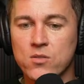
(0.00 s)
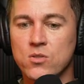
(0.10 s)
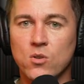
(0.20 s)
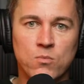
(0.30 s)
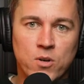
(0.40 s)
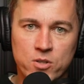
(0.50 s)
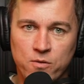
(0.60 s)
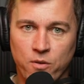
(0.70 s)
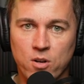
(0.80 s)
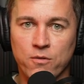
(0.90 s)
so much
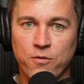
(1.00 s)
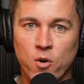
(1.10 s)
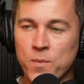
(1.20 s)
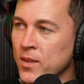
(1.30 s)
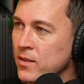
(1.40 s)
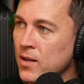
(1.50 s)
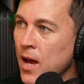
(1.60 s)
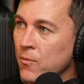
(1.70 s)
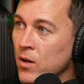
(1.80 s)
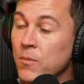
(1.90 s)
for confirming the
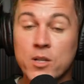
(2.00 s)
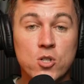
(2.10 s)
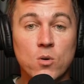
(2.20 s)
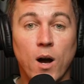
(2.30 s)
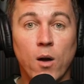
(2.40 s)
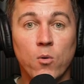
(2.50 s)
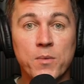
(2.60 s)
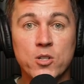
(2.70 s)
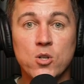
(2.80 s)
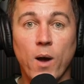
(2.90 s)
time I'm going to meet you. I will
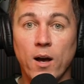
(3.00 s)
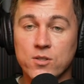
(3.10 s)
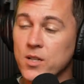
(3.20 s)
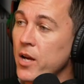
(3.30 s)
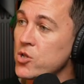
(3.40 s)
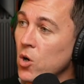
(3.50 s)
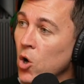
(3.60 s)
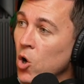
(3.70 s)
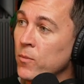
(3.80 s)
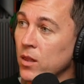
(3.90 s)
meet you outside your
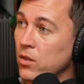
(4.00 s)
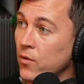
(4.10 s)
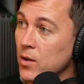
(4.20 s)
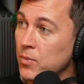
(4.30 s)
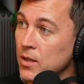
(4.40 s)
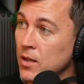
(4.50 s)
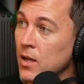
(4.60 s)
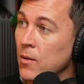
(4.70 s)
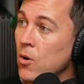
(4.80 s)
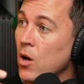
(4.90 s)
home at 3
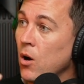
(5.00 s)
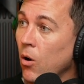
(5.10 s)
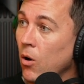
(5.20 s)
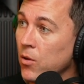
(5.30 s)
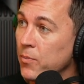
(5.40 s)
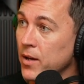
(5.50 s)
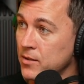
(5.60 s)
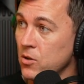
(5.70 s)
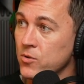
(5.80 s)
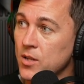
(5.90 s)
p.m. All the
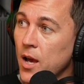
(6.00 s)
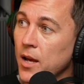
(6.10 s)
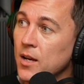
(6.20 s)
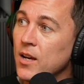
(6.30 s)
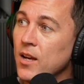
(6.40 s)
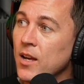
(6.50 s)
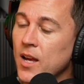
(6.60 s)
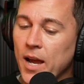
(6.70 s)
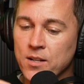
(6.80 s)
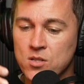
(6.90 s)
best, Jose."
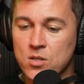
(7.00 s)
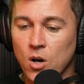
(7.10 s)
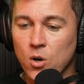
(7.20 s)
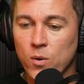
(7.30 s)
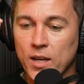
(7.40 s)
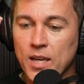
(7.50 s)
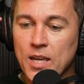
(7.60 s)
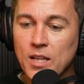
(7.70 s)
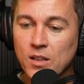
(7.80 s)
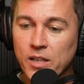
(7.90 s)
And so
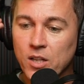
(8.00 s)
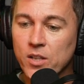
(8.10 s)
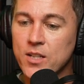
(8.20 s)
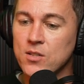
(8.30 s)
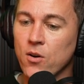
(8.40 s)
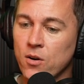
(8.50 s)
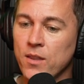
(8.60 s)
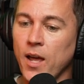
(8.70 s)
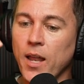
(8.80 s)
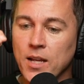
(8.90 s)
he literally
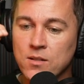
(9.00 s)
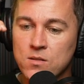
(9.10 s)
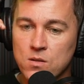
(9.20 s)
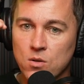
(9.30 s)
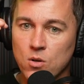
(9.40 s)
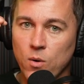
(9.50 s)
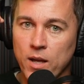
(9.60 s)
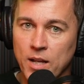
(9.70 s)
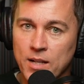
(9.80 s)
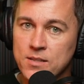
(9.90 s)
turned that into
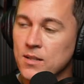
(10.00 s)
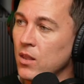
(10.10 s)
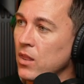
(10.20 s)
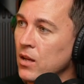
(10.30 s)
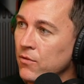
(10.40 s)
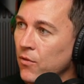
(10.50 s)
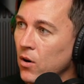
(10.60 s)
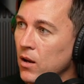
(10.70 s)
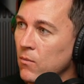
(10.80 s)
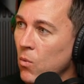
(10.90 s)
an instant thing for
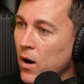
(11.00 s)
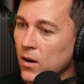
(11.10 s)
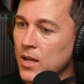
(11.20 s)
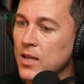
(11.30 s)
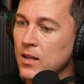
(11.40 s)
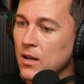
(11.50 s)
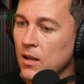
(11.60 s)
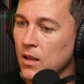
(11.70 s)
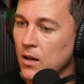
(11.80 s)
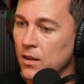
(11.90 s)
him, where he can,
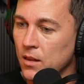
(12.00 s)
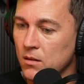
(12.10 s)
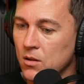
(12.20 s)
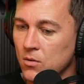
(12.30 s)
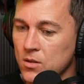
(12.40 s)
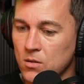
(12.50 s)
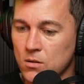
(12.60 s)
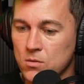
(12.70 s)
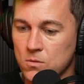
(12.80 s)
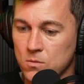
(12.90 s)
uh, you know, this
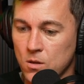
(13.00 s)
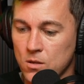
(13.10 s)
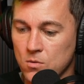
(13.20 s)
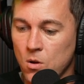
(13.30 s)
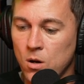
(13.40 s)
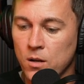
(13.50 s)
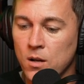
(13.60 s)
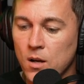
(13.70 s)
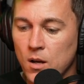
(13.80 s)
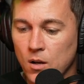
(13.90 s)
this this lawn
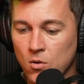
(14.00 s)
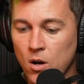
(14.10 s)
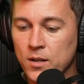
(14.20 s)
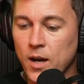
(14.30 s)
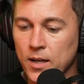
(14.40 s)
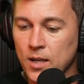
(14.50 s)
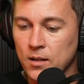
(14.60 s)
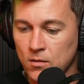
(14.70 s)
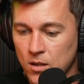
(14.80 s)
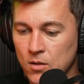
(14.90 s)
lawn guy
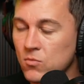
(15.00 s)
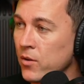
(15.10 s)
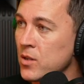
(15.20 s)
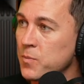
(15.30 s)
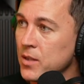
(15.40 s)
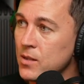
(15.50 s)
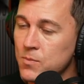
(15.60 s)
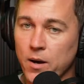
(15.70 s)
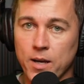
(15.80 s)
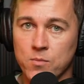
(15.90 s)
can can run this business
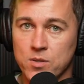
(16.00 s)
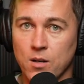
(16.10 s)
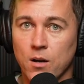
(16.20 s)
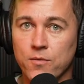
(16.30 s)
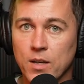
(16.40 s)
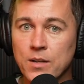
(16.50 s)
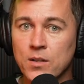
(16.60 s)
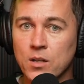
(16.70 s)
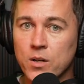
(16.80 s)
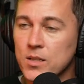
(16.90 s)
by himself,
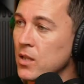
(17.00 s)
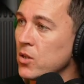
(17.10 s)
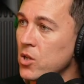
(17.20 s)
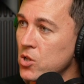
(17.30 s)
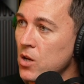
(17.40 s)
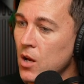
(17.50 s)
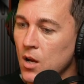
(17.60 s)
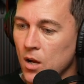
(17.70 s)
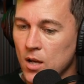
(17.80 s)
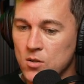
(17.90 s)
even though his English
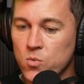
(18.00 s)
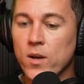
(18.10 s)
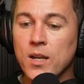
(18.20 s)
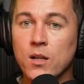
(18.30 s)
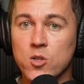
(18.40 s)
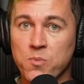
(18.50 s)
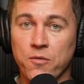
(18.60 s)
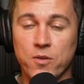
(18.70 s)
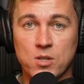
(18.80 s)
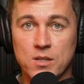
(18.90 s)
his written English
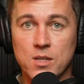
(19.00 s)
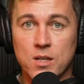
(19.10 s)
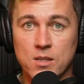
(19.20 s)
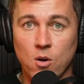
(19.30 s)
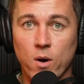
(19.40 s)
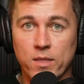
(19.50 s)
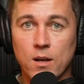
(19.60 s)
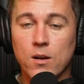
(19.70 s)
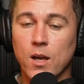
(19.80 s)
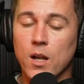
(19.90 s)
proficiency isn't quite
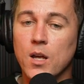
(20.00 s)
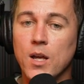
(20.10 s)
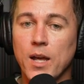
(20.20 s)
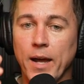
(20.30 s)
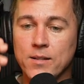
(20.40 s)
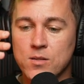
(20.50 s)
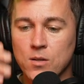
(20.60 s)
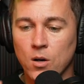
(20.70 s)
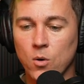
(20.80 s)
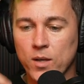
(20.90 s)
there yet. And
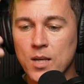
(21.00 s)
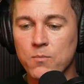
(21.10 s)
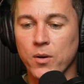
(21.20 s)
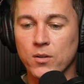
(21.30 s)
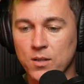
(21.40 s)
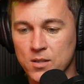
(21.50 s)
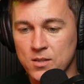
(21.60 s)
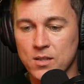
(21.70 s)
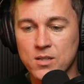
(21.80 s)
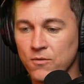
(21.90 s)
so he built this
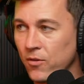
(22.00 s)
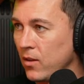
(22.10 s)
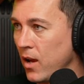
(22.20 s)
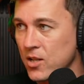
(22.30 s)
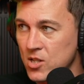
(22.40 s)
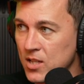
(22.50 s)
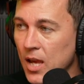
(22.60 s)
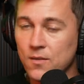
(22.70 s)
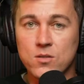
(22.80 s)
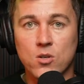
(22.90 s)
system for the guy, just
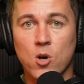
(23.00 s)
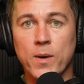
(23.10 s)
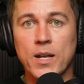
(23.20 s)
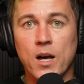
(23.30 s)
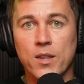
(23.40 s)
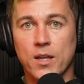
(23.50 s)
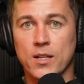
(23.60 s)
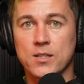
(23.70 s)
gave it to him, and now yeah. And you